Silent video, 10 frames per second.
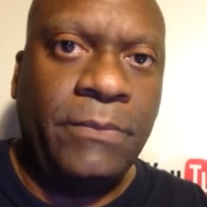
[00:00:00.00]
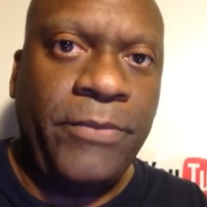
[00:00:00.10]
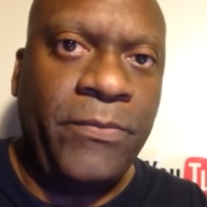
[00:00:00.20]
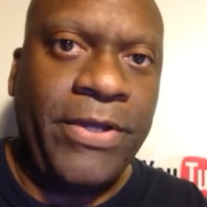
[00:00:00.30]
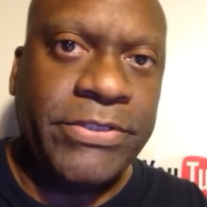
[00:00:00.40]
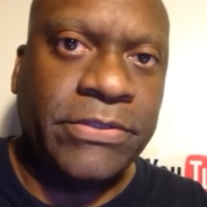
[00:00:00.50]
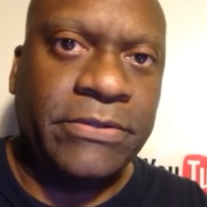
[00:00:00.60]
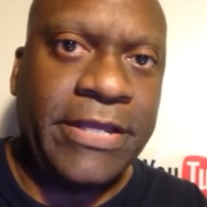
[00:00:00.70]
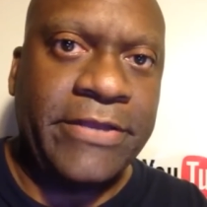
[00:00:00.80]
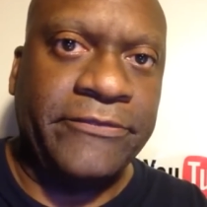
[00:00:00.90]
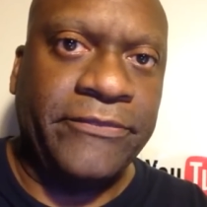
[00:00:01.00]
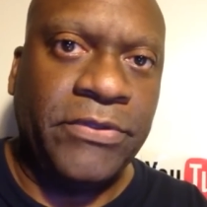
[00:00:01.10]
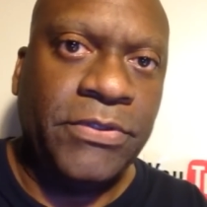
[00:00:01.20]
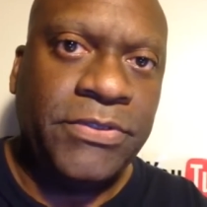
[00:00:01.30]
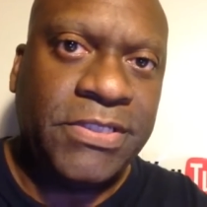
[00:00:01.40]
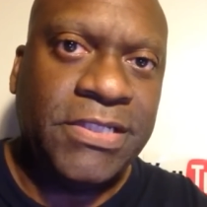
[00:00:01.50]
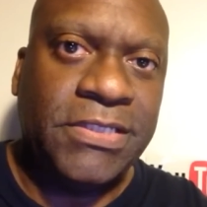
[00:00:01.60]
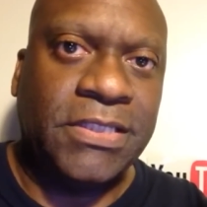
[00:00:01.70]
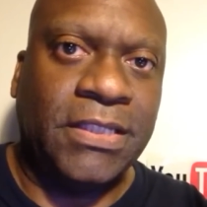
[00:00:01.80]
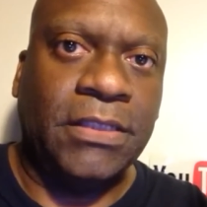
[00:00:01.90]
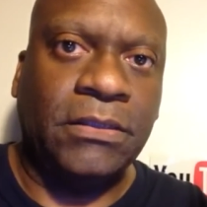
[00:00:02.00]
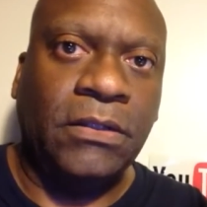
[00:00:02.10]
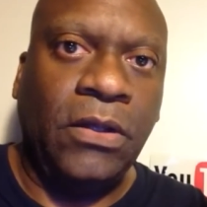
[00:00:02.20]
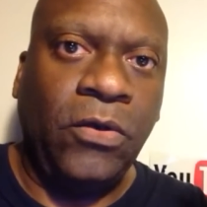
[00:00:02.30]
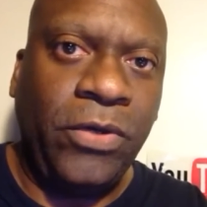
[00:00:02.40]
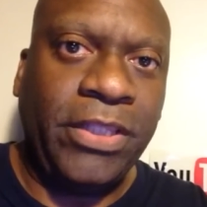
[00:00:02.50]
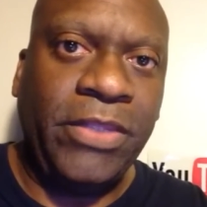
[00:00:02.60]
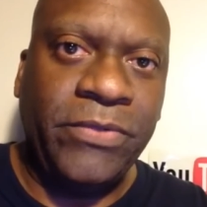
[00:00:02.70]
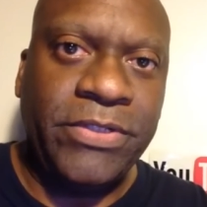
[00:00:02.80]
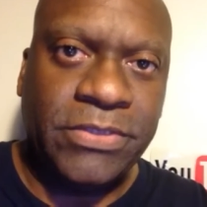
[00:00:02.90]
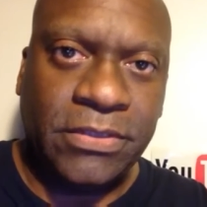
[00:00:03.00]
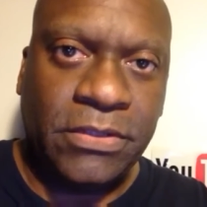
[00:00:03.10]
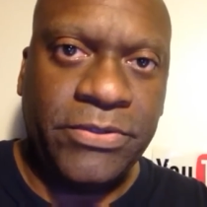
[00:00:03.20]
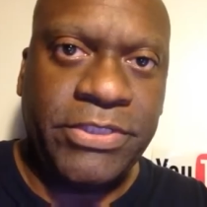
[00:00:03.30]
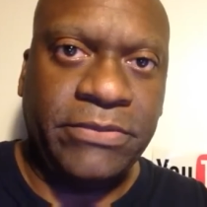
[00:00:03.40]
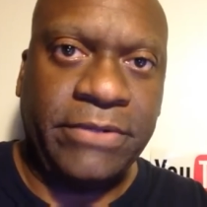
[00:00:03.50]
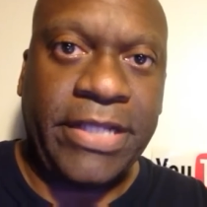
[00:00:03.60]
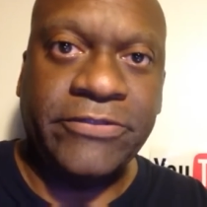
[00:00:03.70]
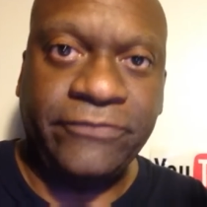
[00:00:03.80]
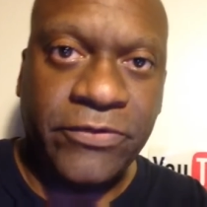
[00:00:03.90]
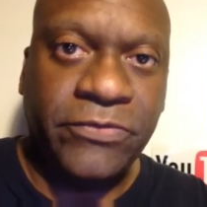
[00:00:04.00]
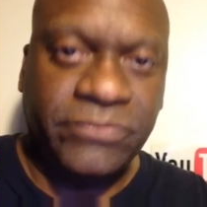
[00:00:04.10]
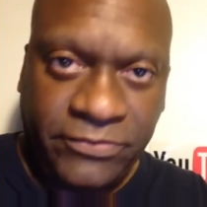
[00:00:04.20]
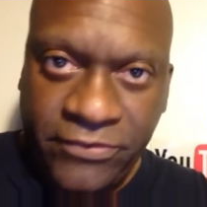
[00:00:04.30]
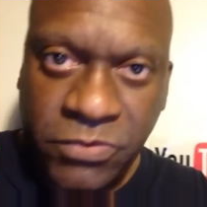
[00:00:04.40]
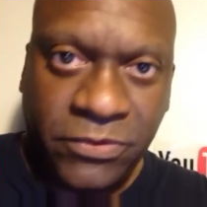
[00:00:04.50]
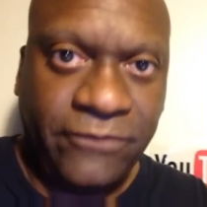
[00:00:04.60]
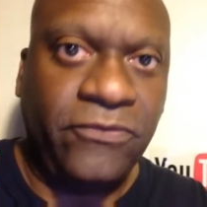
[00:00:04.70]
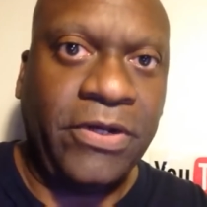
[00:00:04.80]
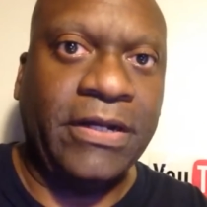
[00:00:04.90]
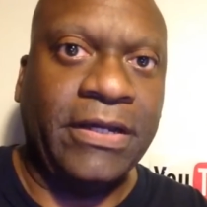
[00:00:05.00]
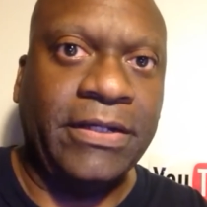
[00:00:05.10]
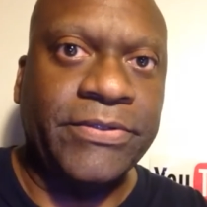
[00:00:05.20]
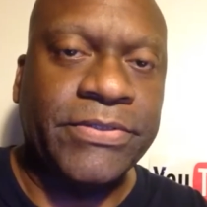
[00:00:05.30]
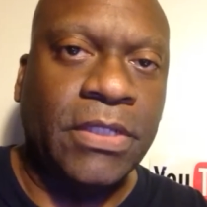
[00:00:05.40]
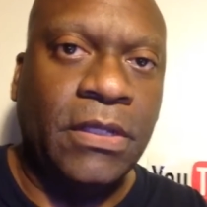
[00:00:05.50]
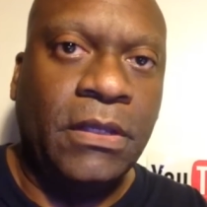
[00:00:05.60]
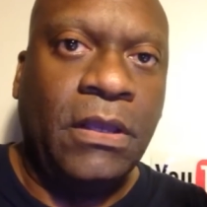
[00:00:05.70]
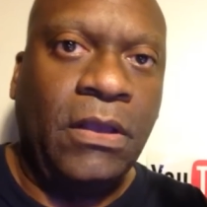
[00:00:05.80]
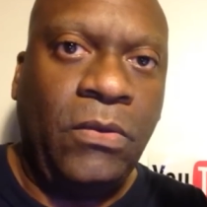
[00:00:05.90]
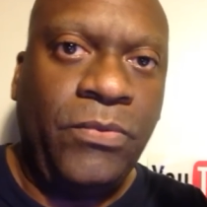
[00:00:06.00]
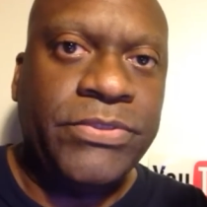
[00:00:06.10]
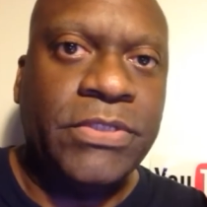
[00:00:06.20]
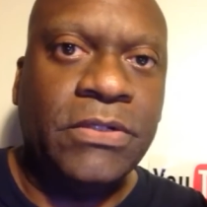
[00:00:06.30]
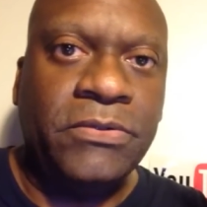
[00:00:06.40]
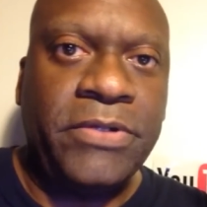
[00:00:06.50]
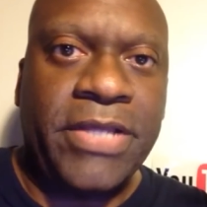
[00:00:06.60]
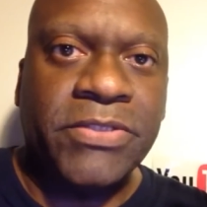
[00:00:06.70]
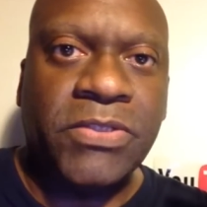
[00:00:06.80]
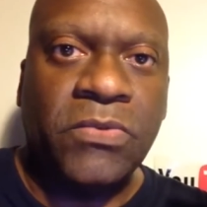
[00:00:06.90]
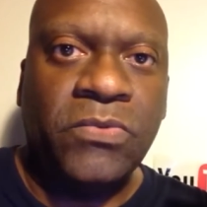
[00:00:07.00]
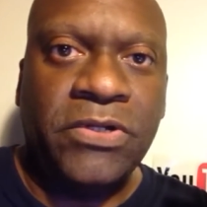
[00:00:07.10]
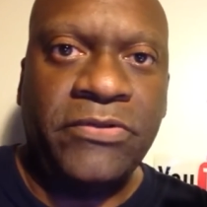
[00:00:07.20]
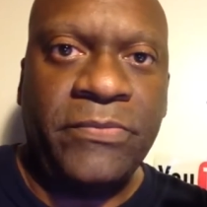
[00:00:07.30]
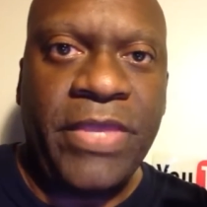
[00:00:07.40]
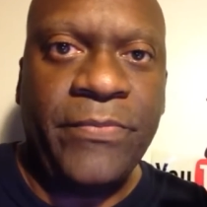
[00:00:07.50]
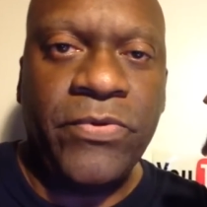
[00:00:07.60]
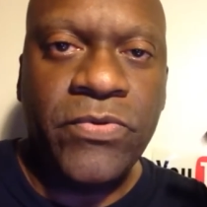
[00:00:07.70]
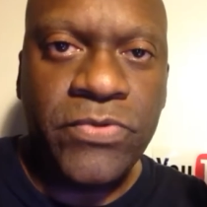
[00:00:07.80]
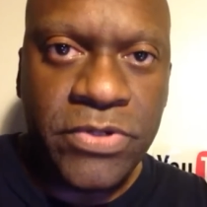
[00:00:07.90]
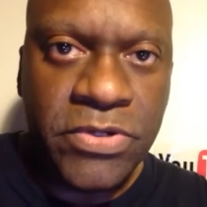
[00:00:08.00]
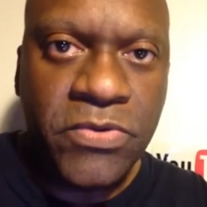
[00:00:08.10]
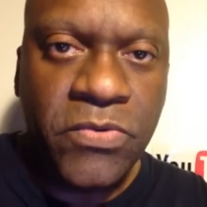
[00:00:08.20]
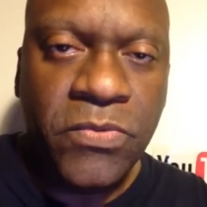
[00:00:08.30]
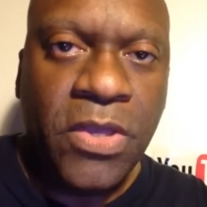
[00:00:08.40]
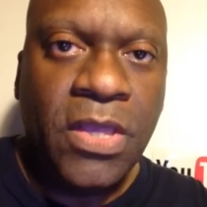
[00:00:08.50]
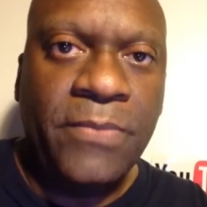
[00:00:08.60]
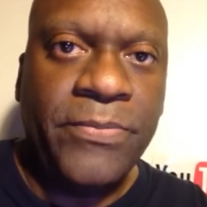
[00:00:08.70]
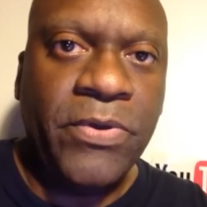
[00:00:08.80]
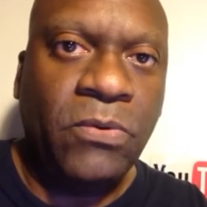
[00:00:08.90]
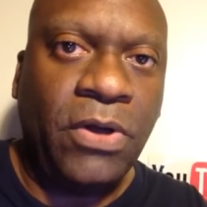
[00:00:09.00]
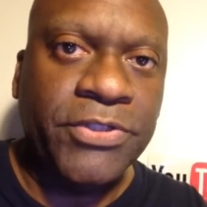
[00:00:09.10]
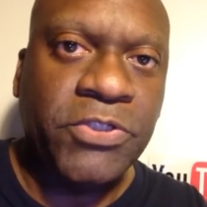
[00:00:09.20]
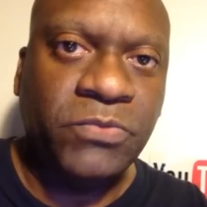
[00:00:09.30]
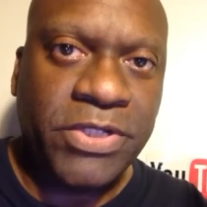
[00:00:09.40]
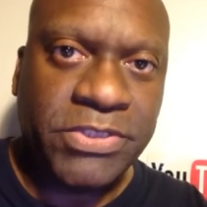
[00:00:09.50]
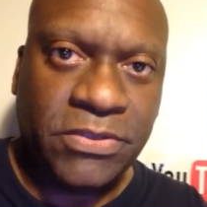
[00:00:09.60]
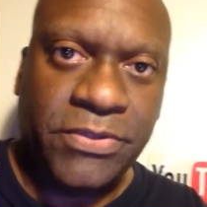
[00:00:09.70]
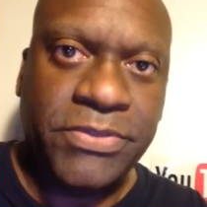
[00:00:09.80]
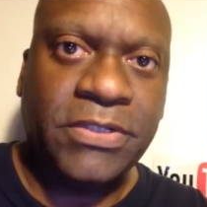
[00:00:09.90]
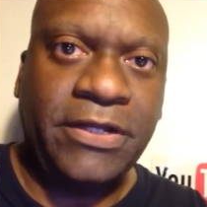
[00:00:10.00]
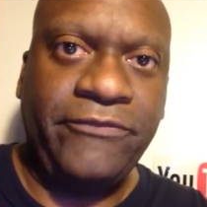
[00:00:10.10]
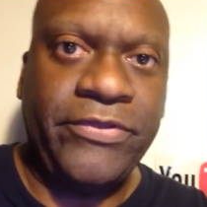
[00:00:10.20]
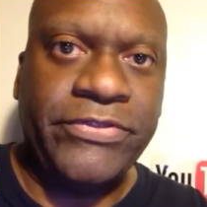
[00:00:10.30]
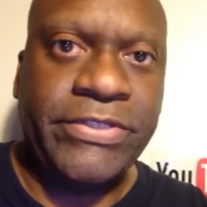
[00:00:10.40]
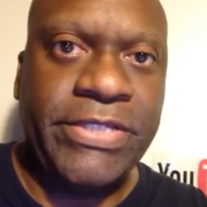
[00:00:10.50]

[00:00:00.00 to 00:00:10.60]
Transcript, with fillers: Bill Musgrave, since then, quickly went into the coaching ranks, first, first with the forty-niners, was known as one of the people who knew Bill Walsh West Coast offense.